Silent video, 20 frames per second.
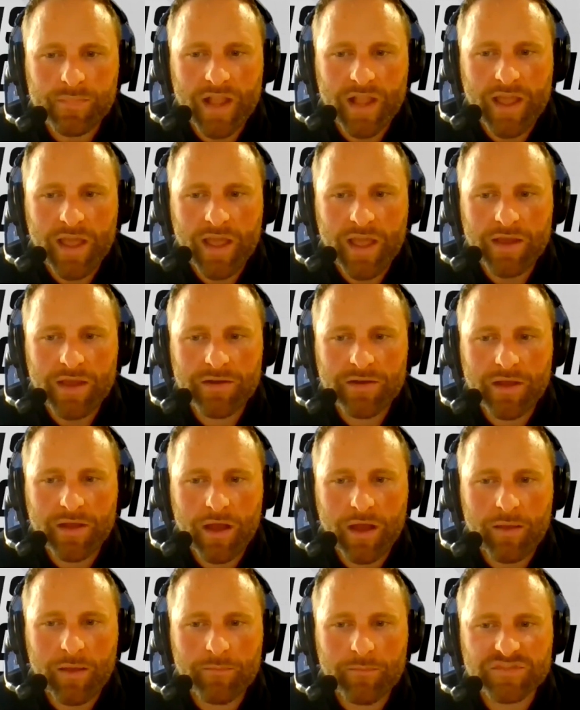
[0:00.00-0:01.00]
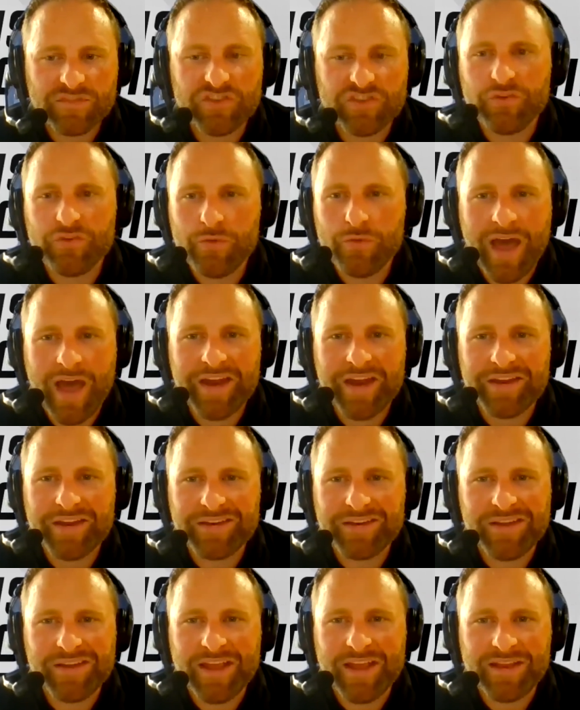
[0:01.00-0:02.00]
And um, to do that, it,
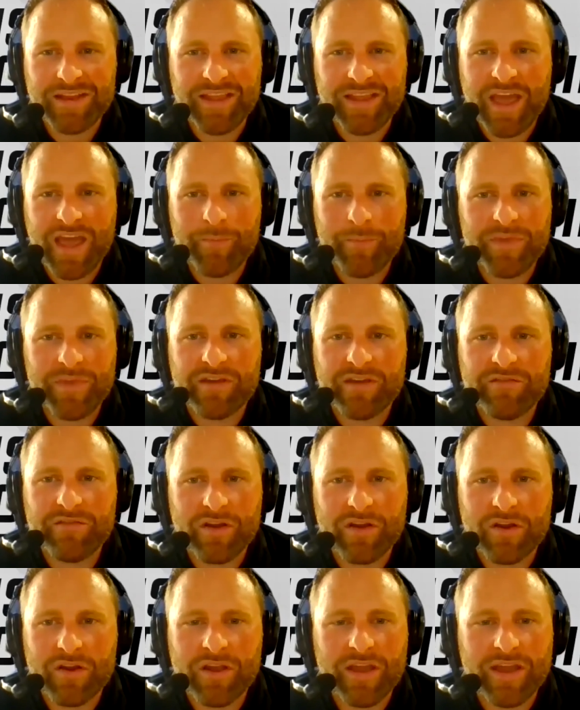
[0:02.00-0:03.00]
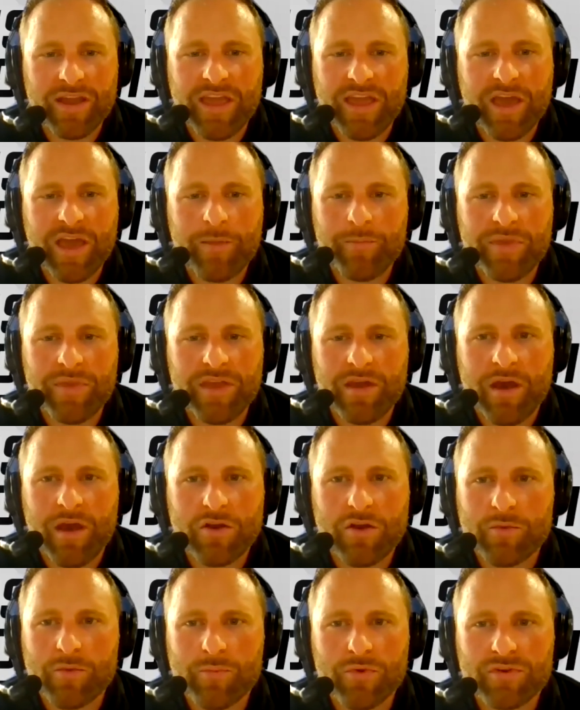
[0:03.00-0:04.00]
it can't be a very it can't be
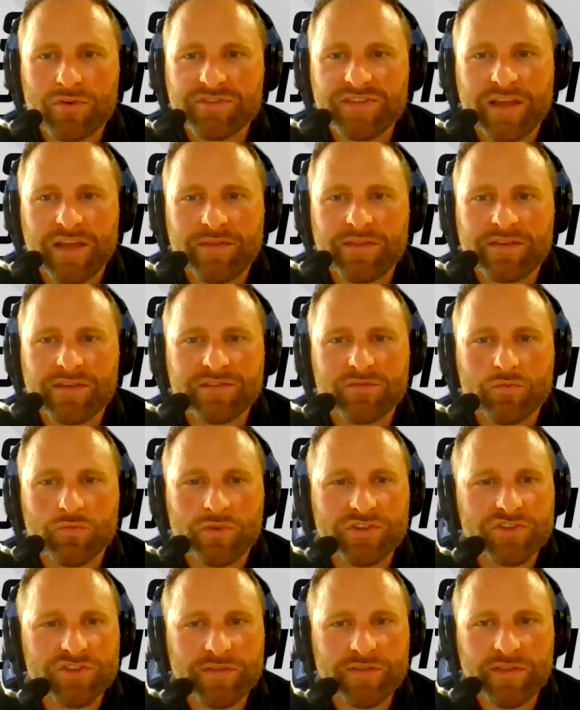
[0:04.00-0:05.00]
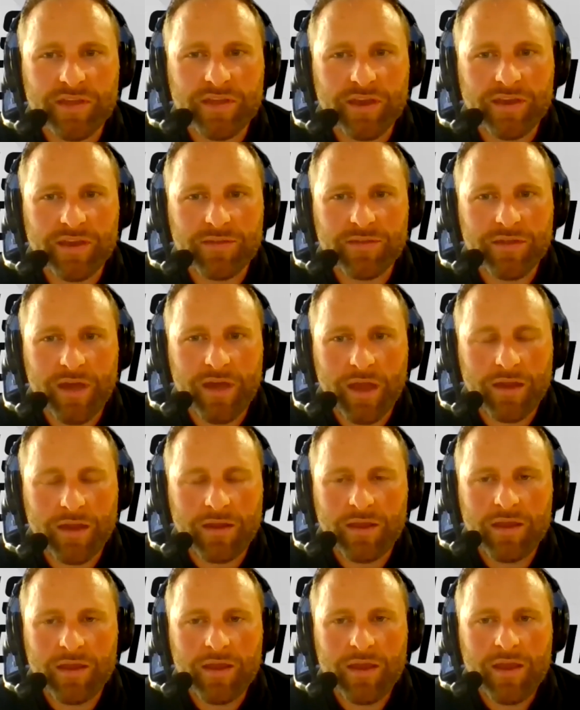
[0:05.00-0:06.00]
100% this rigid thing that
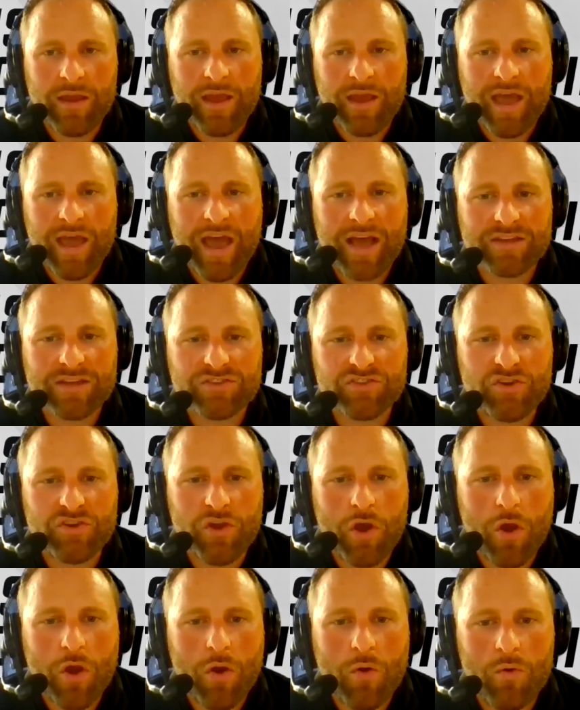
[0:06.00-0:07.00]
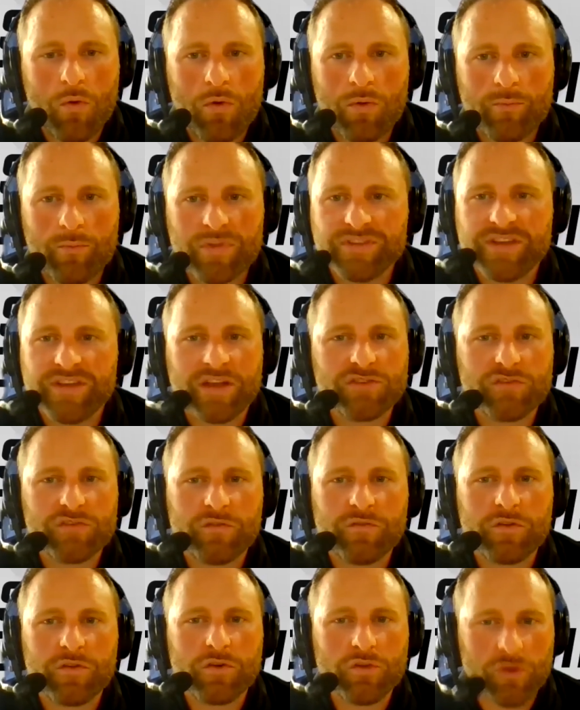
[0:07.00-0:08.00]
has no potential
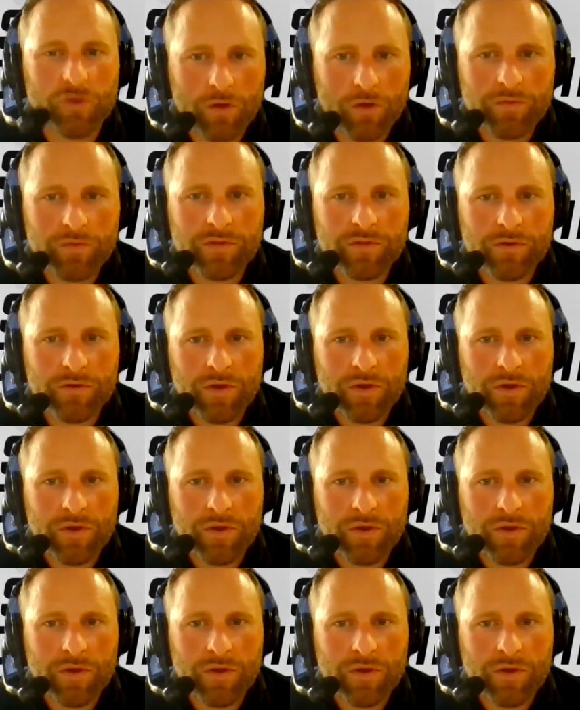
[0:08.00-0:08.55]
for growth.